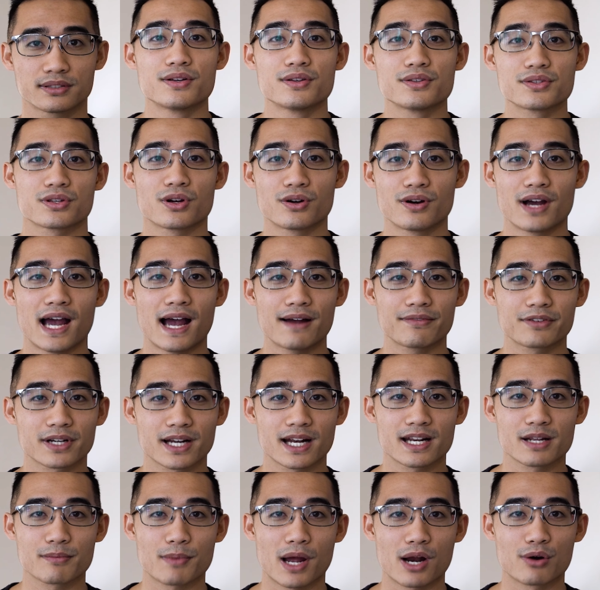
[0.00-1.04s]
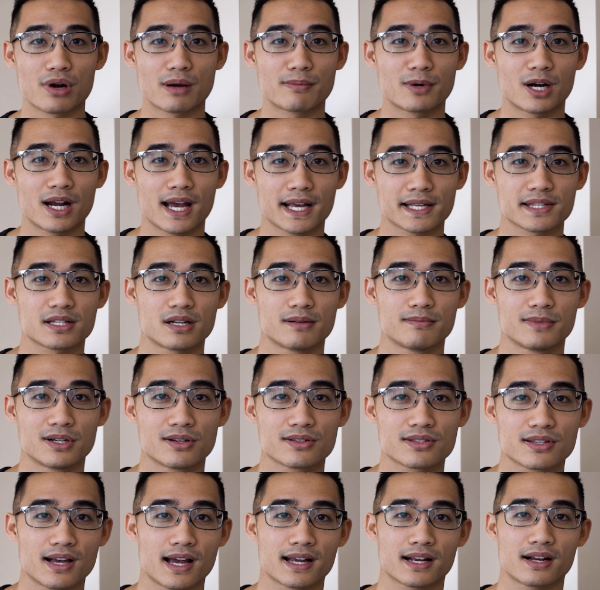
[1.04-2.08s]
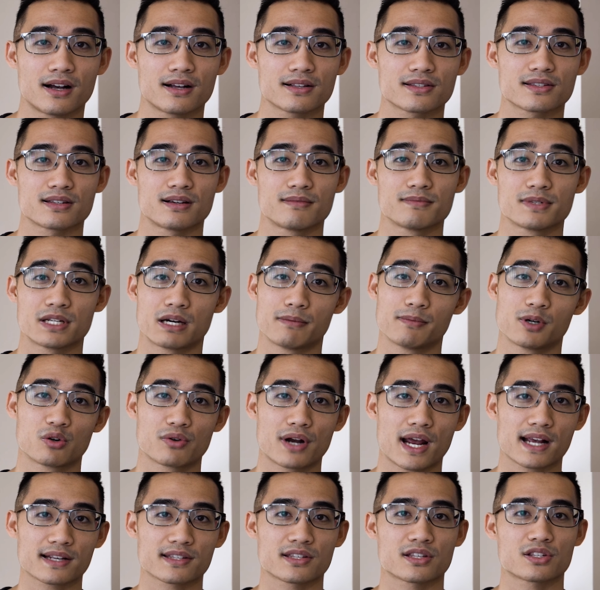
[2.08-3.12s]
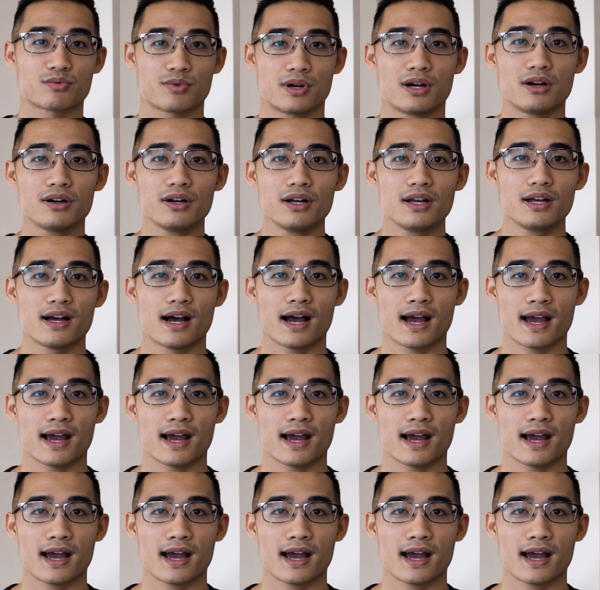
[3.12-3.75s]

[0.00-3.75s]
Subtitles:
So after getting my rubber hex dumbbells, I got some dumbbell racks as well.